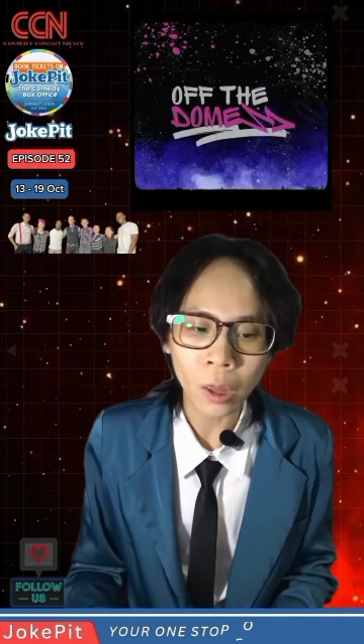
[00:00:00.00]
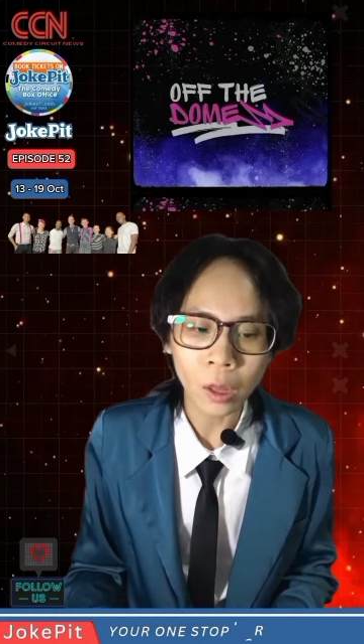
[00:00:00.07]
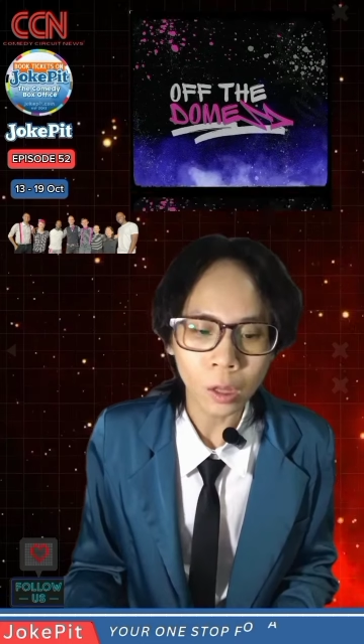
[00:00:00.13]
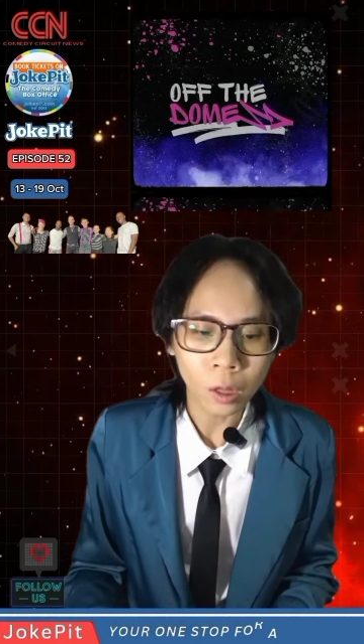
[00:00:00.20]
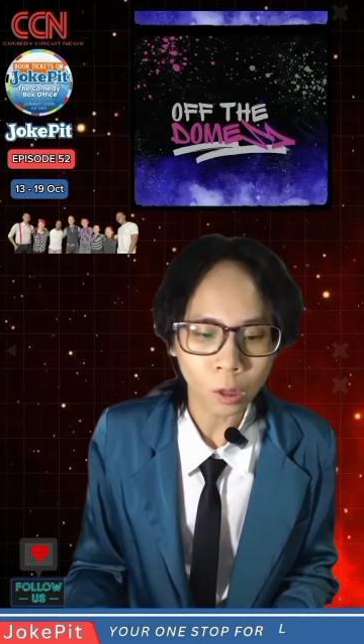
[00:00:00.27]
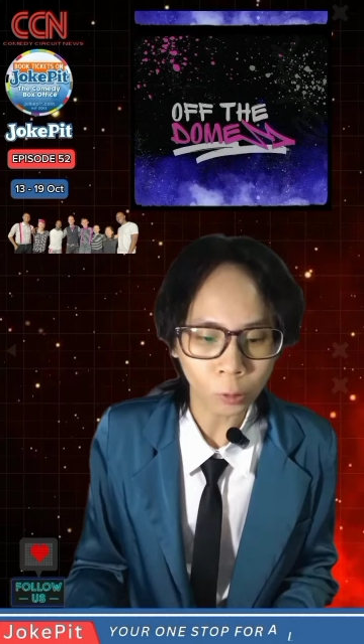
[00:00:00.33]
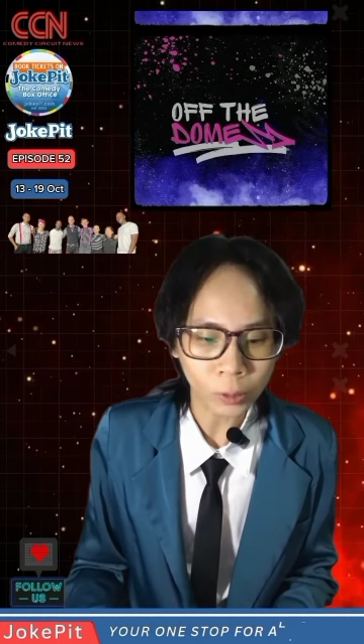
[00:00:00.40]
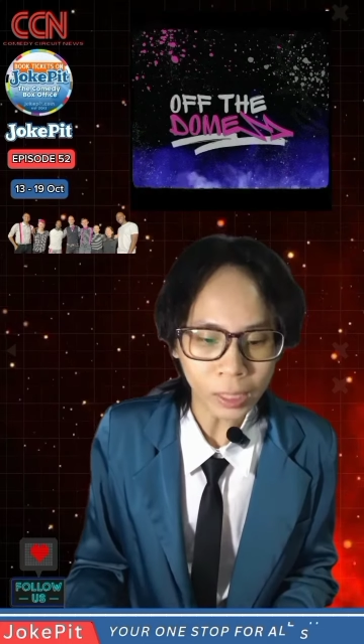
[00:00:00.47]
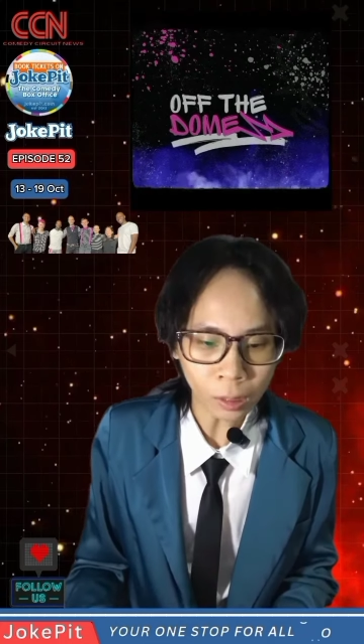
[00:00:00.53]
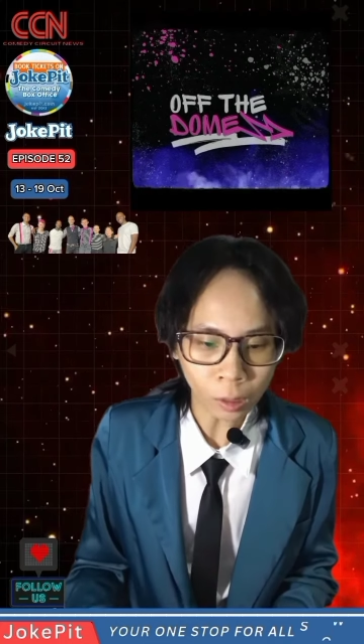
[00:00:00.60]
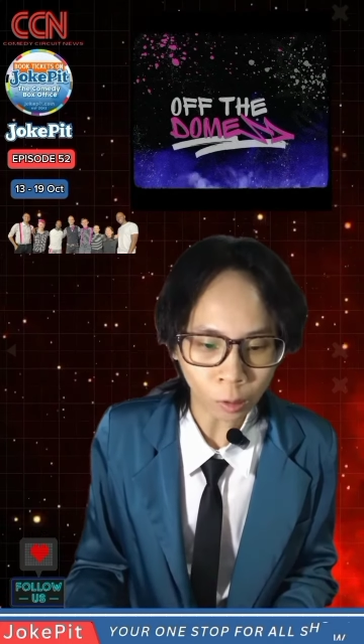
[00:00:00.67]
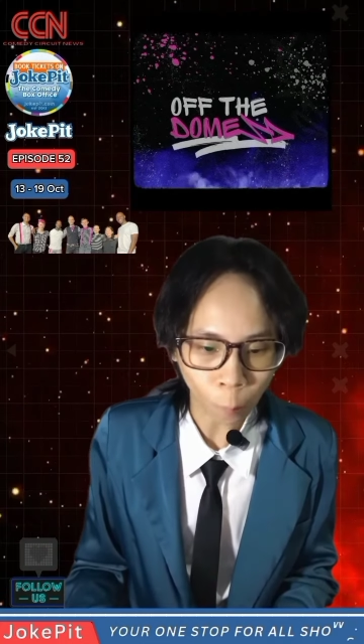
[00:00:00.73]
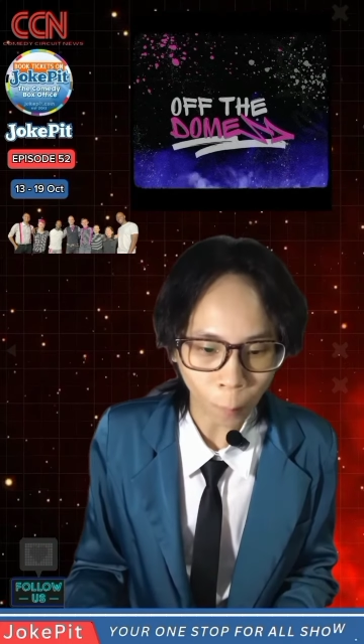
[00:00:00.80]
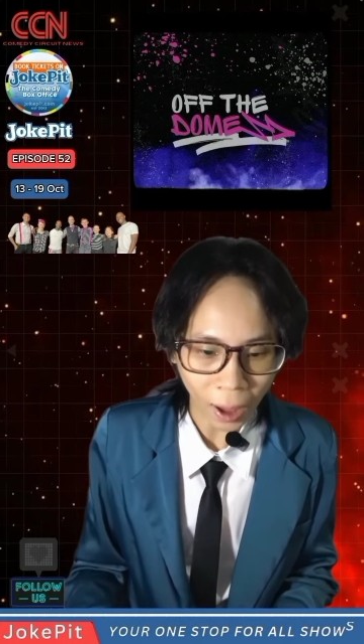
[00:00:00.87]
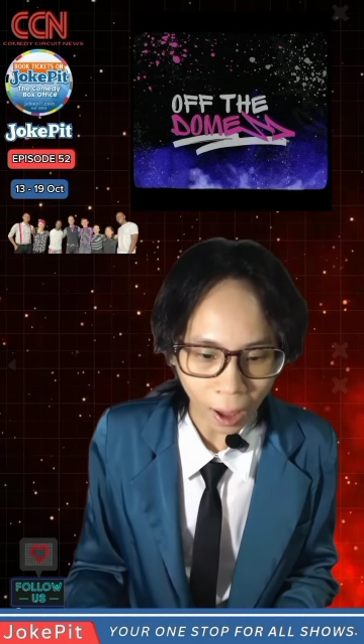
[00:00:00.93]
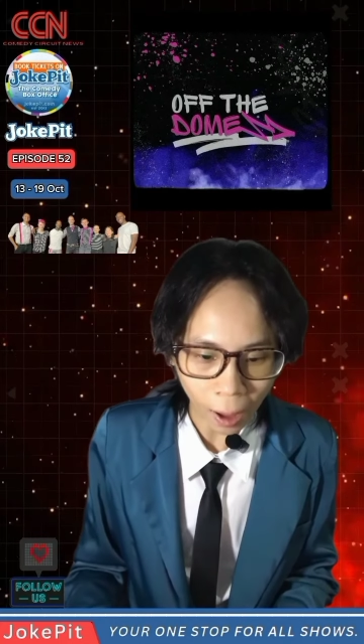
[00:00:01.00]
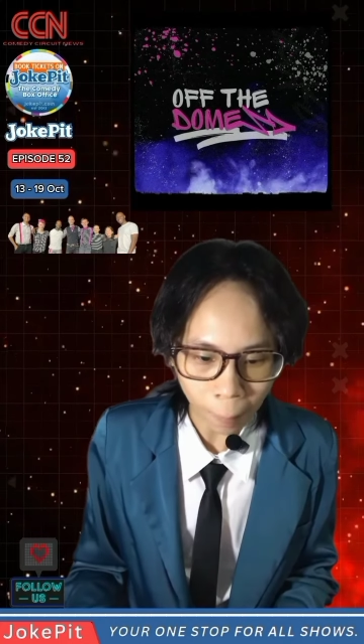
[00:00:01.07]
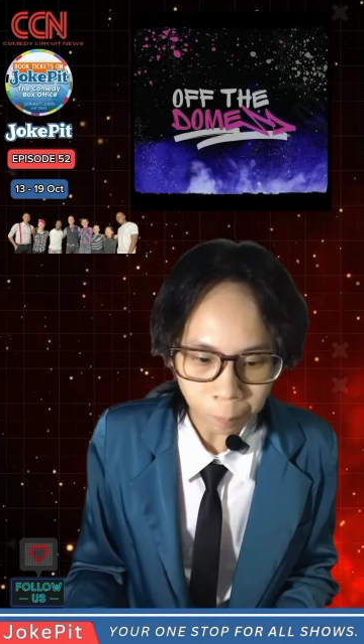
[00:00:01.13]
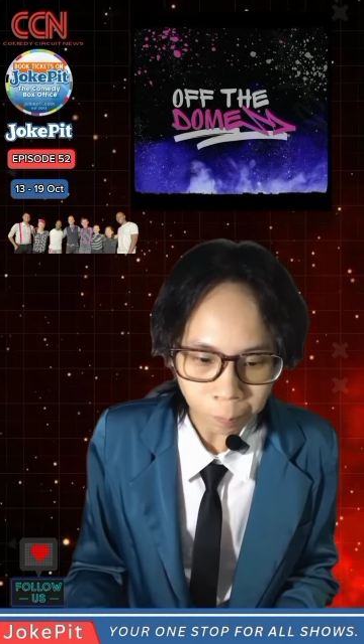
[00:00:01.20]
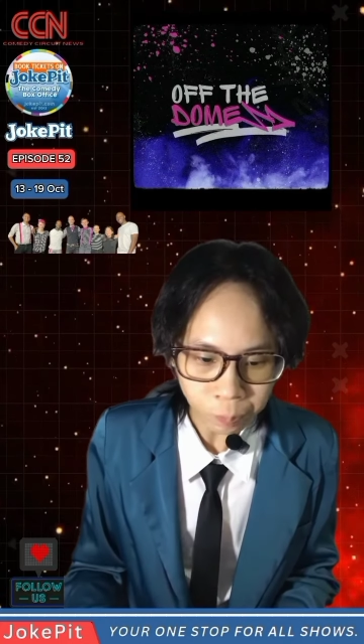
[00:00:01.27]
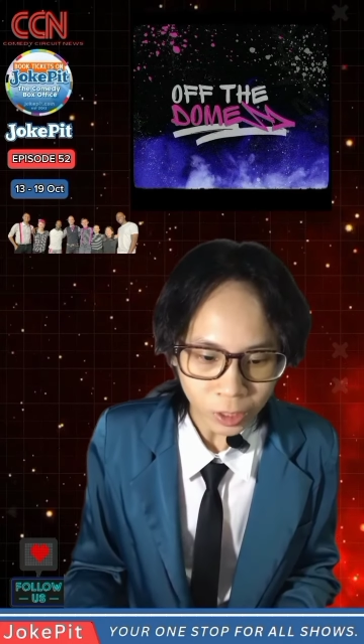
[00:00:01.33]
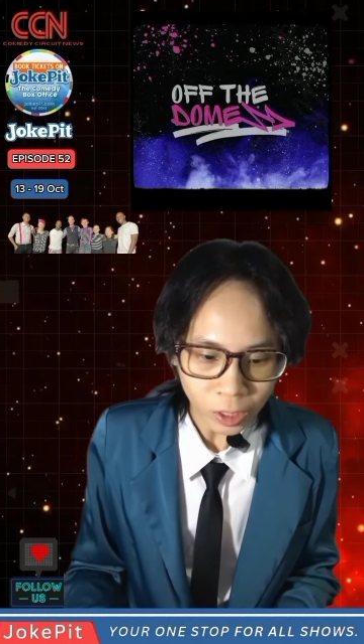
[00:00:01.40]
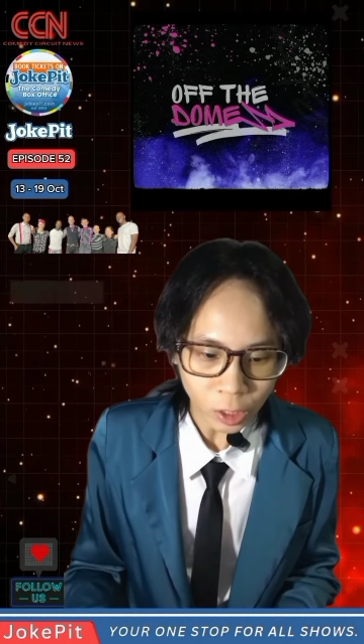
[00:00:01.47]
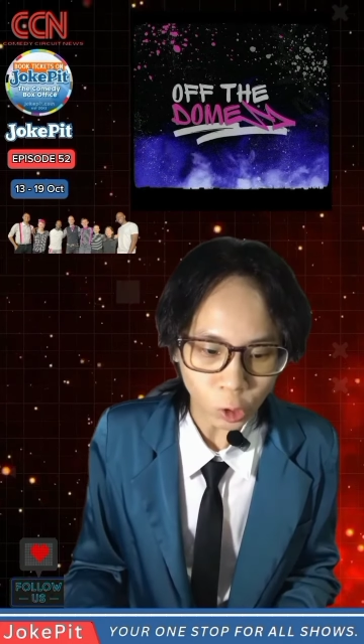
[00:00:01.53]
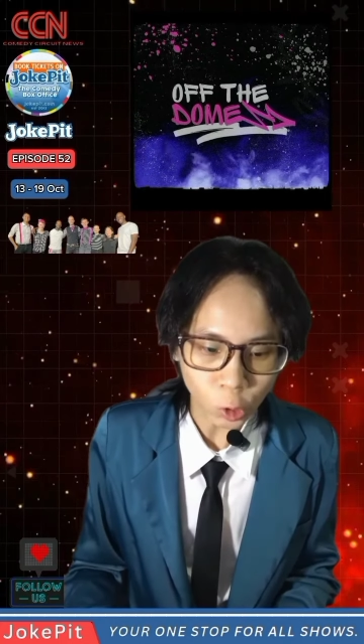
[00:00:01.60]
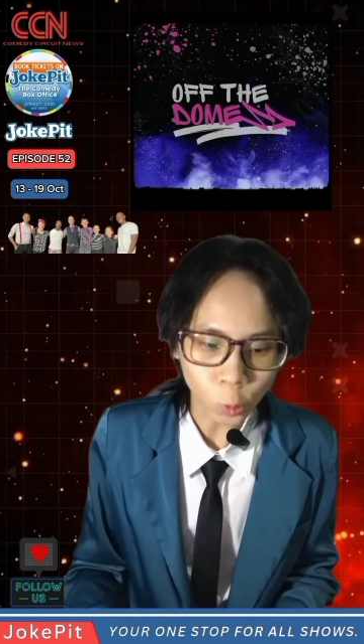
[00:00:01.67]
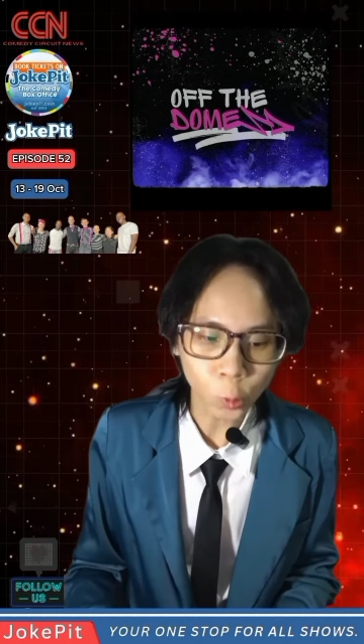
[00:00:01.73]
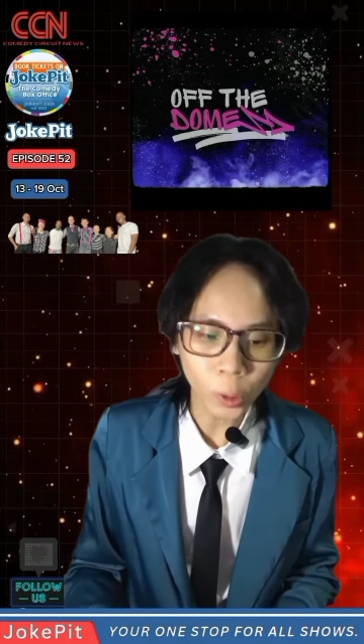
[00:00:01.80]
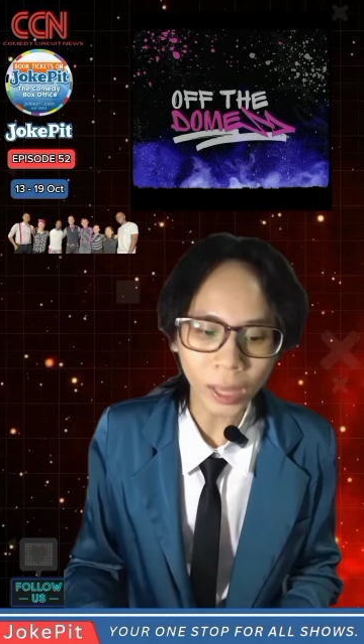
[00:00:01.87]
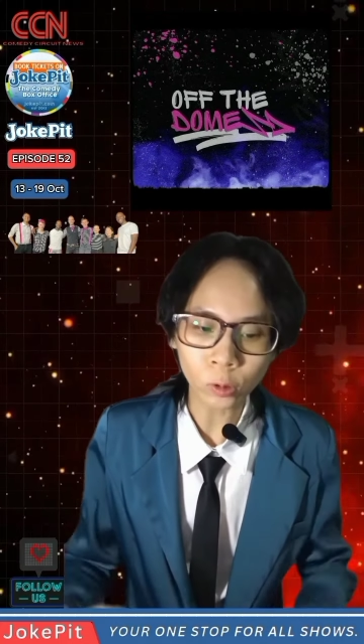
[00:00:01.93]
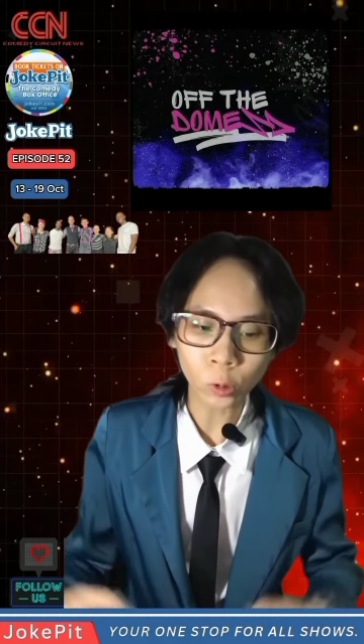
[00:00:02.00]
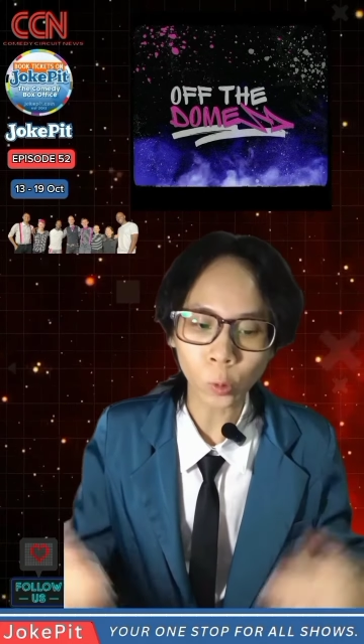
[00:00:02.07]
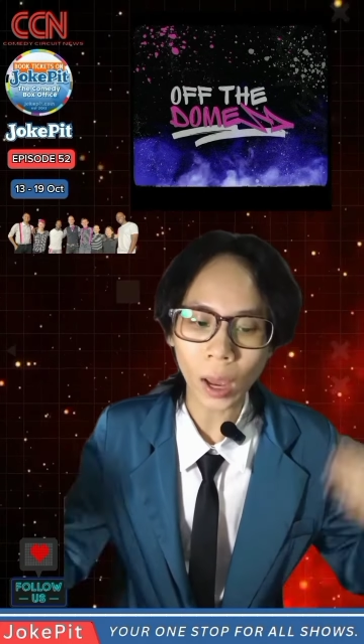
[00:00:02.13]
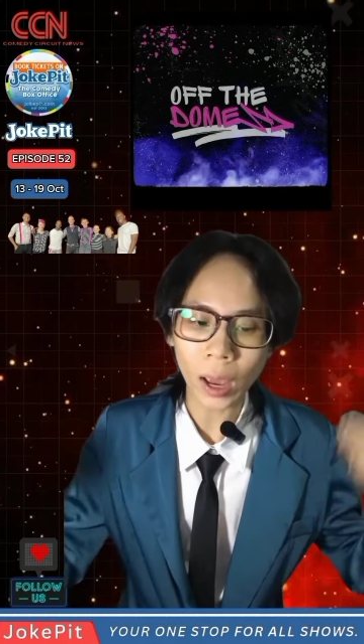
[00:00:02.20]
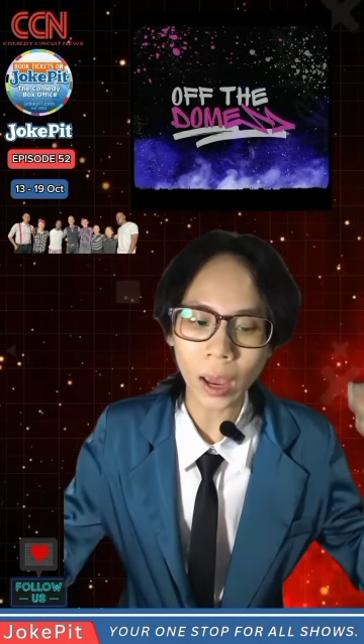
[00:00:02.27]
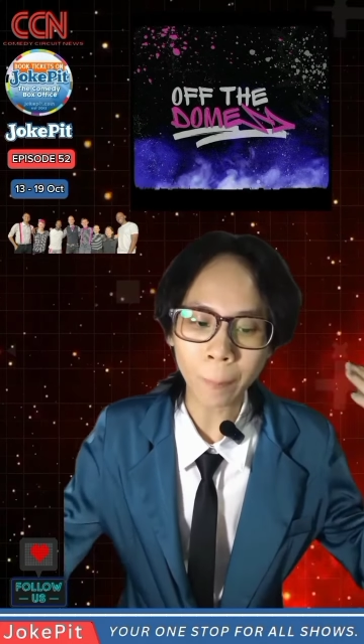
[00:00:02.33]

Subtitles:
So this is where you get to